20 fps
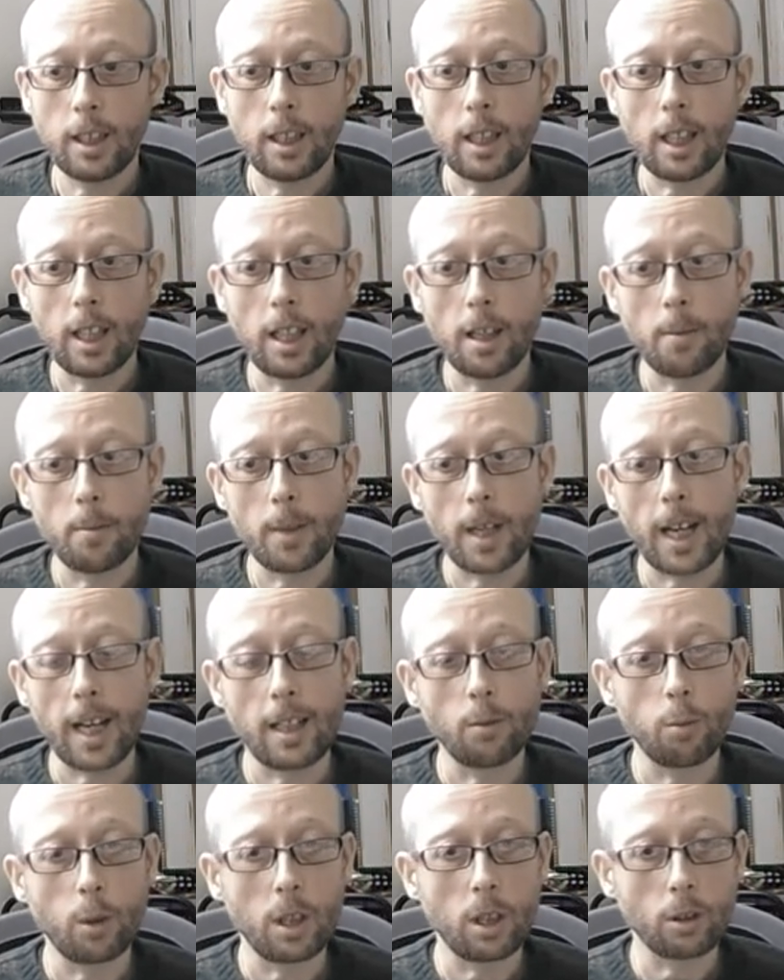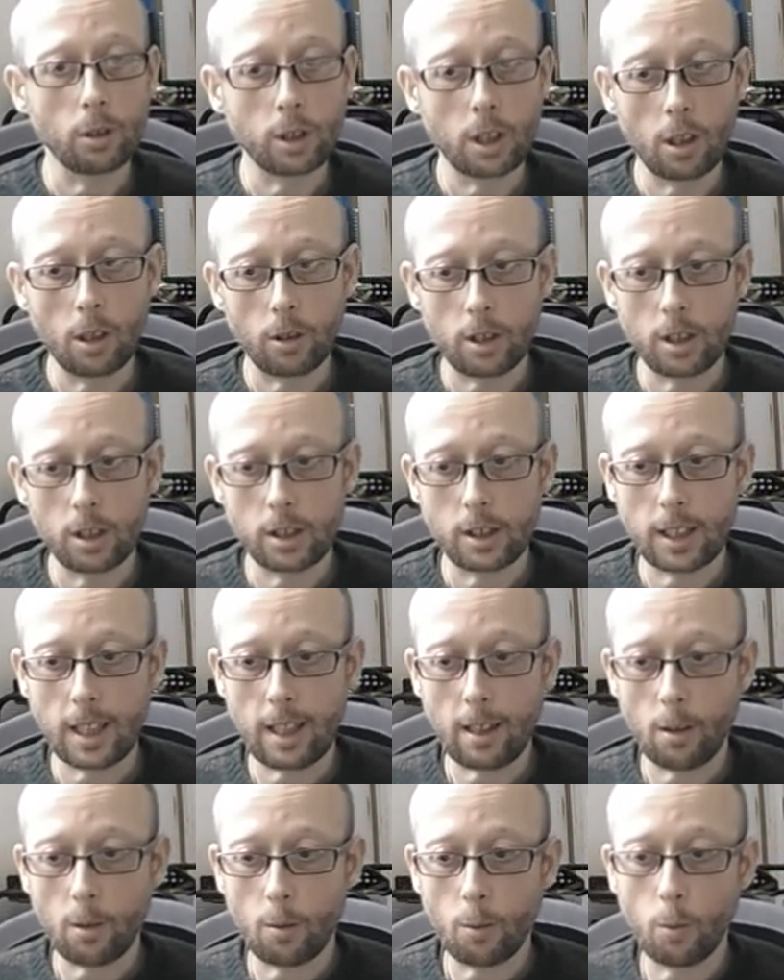and we'd also look at
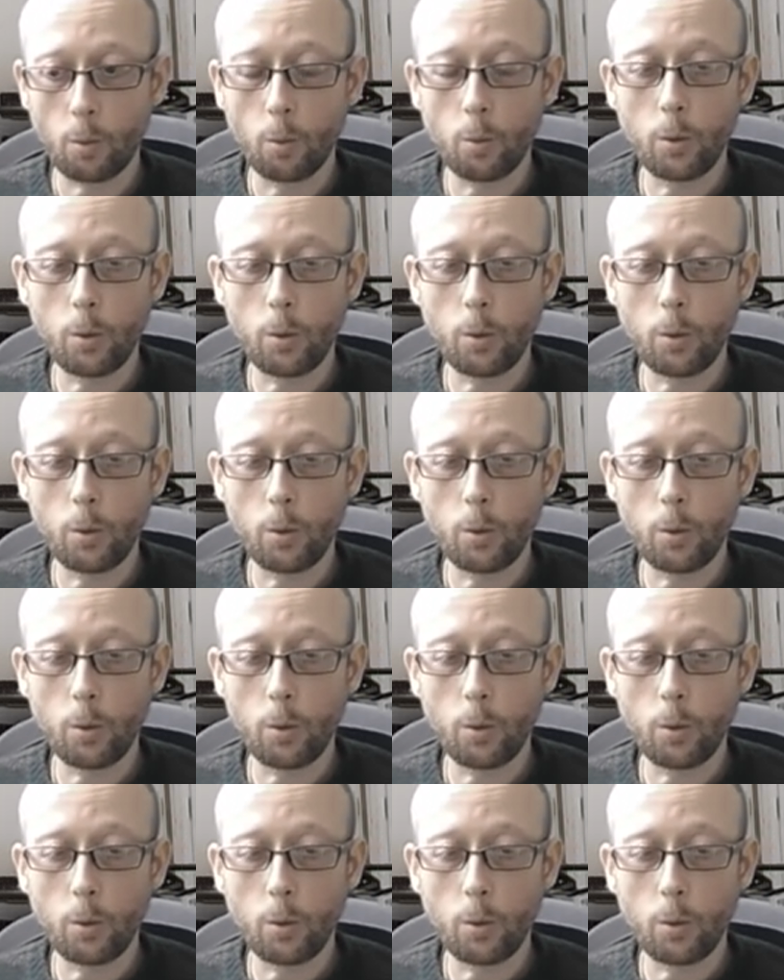how